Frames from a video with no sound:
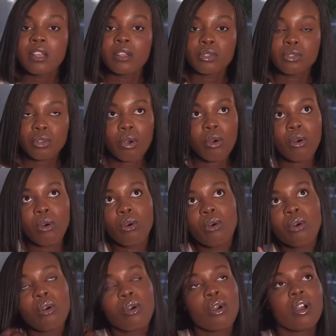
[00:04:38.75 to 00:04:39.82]

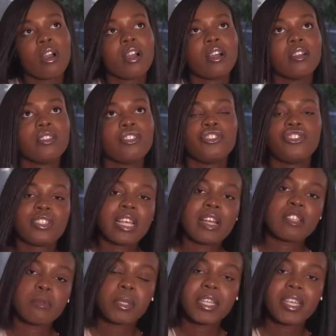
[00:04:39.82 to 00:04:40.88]
So you just
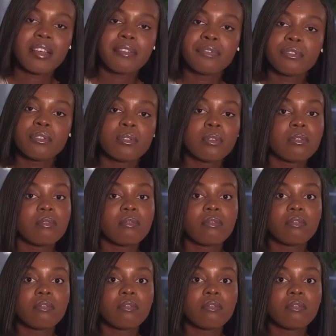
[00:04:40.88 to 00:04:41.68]
have to be careful